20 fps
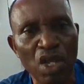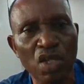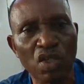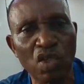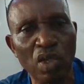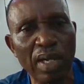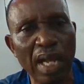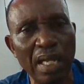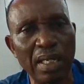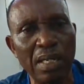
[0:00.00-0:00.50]

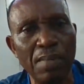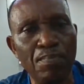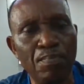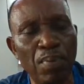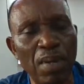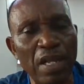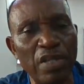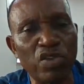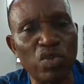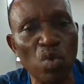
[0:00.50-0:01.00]
so that the
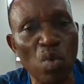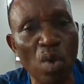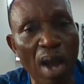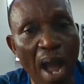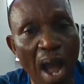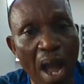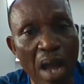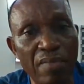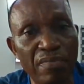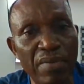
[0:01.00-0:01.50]
police will
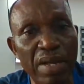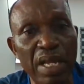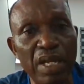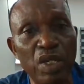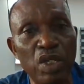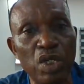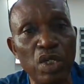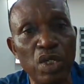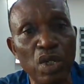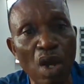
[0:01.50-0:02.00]
have
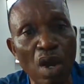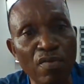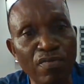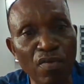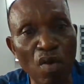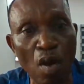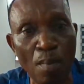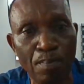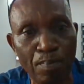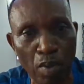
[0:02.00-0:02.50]
enough
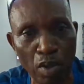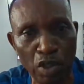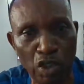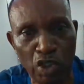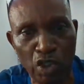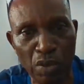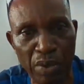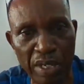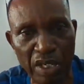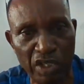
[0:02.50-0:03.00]

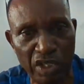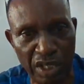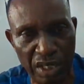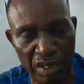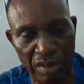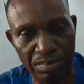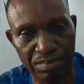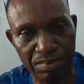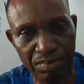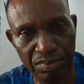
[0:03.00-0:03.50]

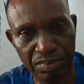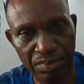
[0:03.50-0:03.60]
opportunity